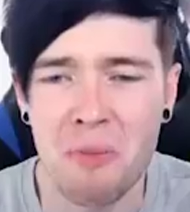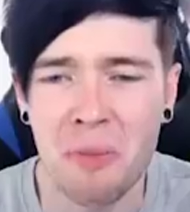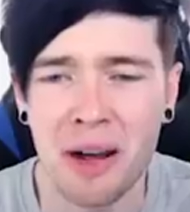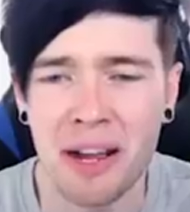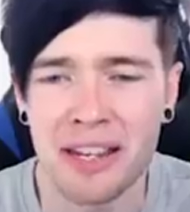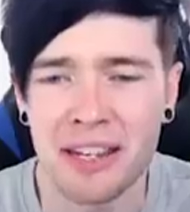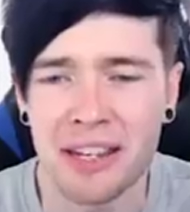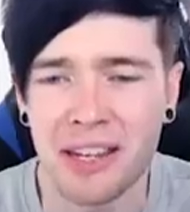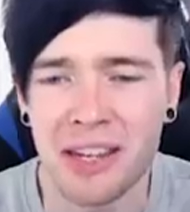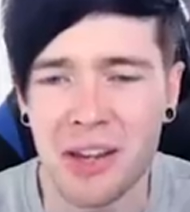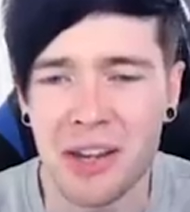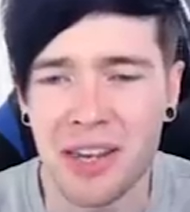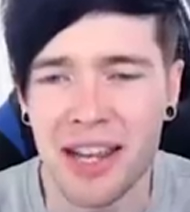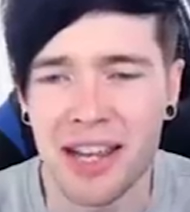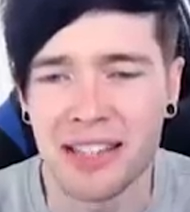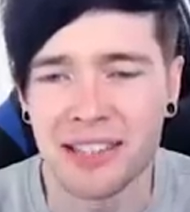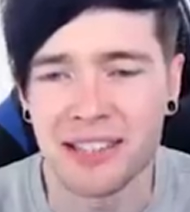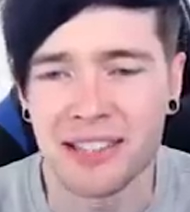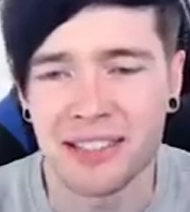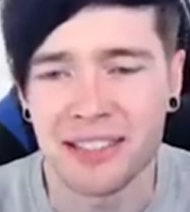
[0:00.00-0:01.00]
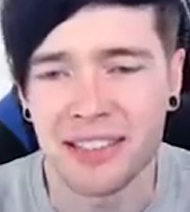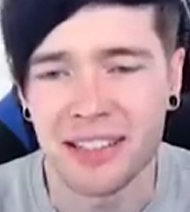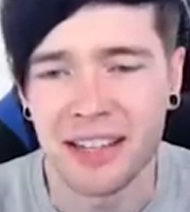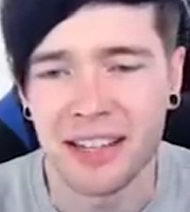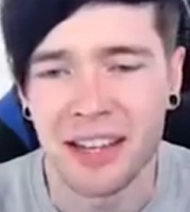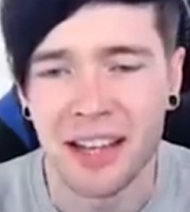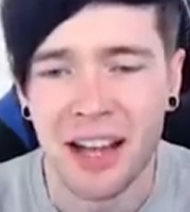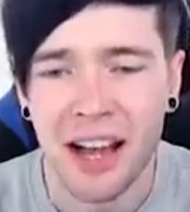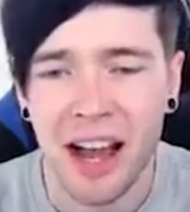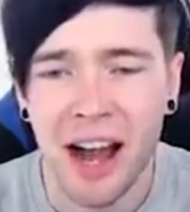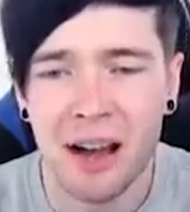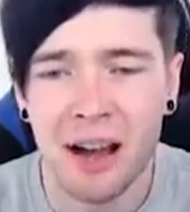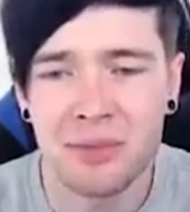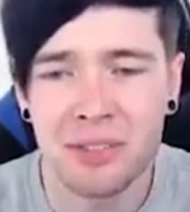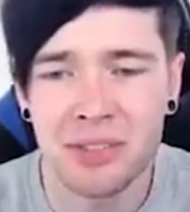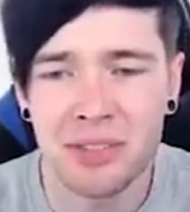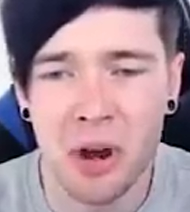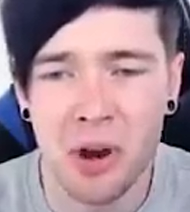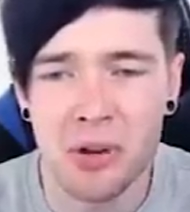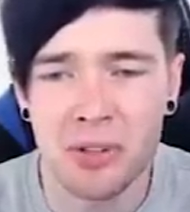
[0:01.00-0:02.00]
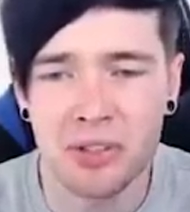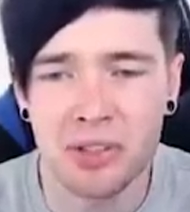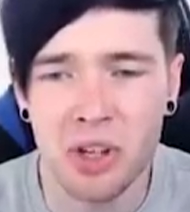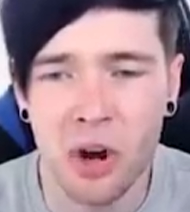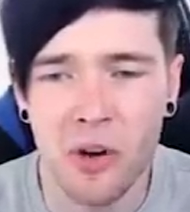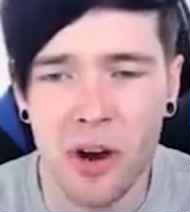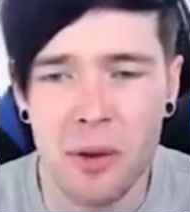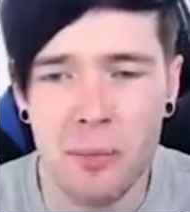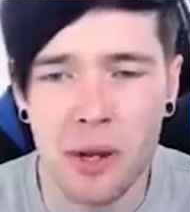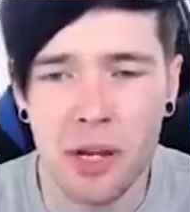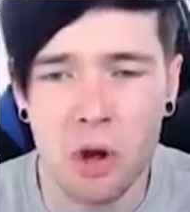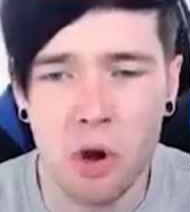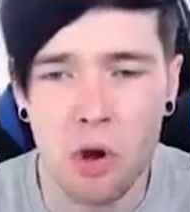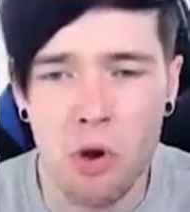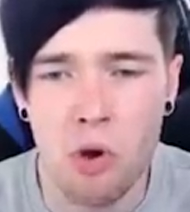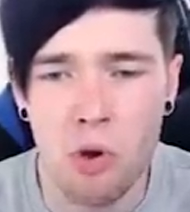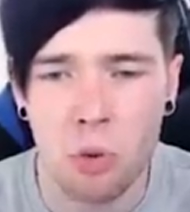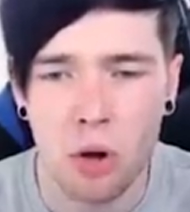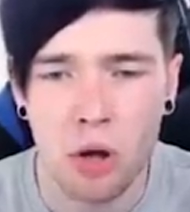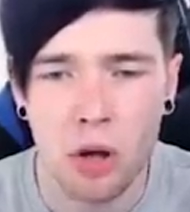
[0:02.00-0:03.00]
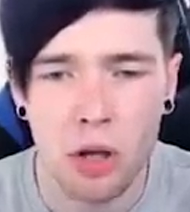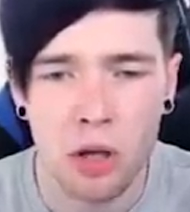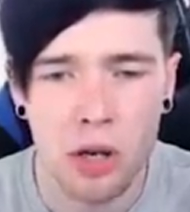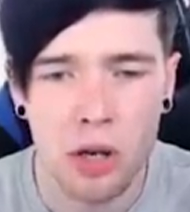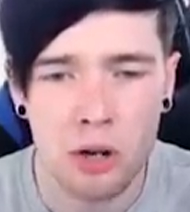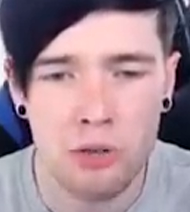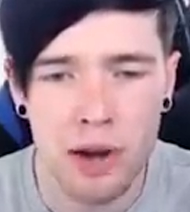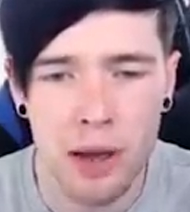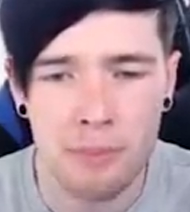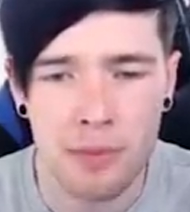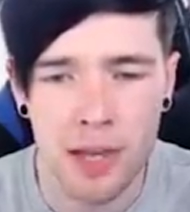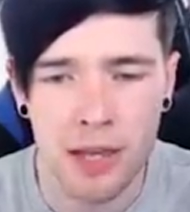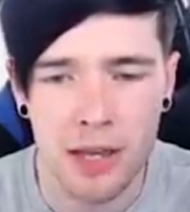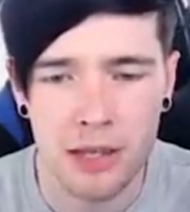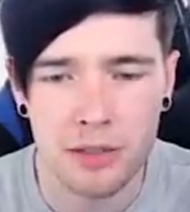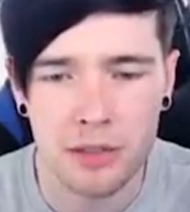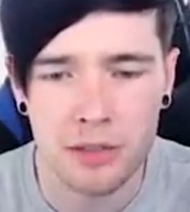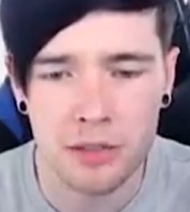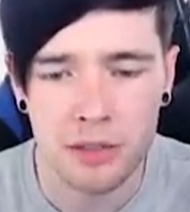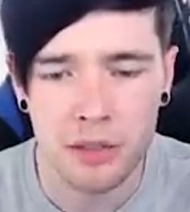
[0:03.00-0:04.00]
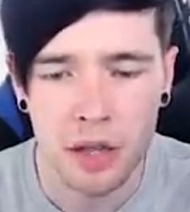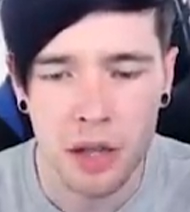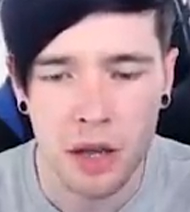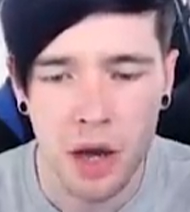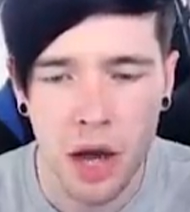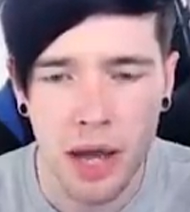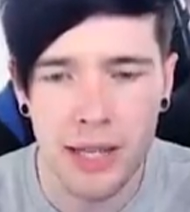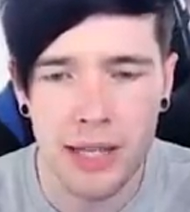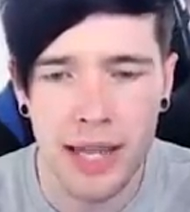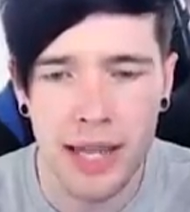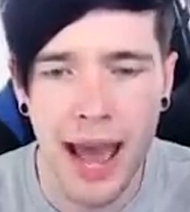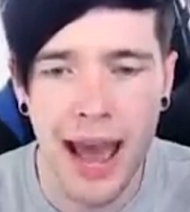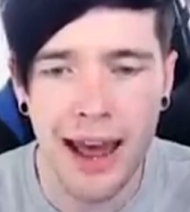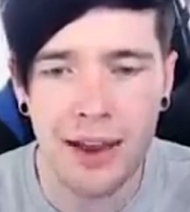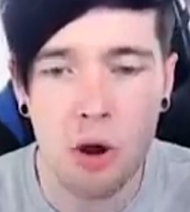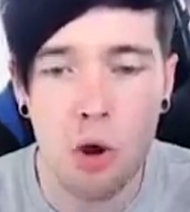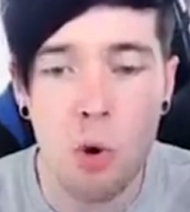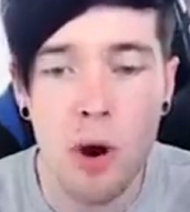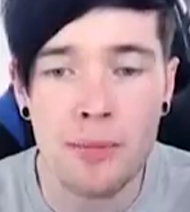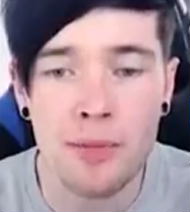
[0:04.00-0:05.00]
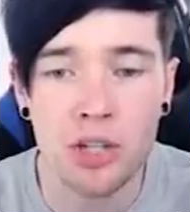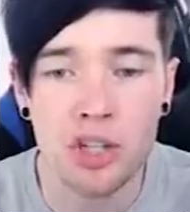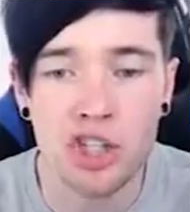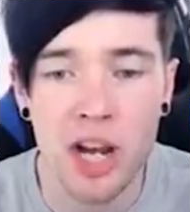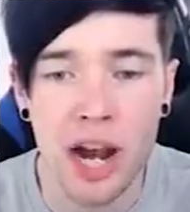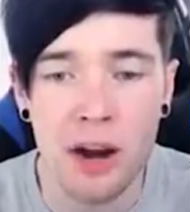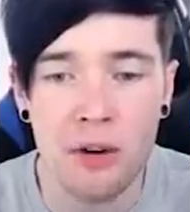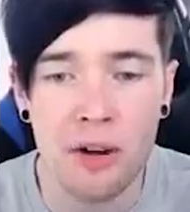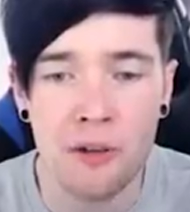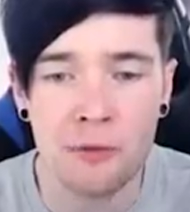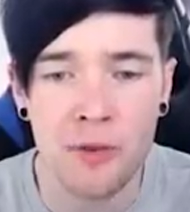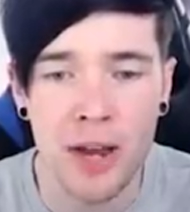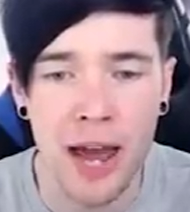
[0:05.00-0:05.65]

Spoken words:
my goodness. I'm so sorry, buddy. Oh, can I grab this? I can. Oh, I'm the sheriff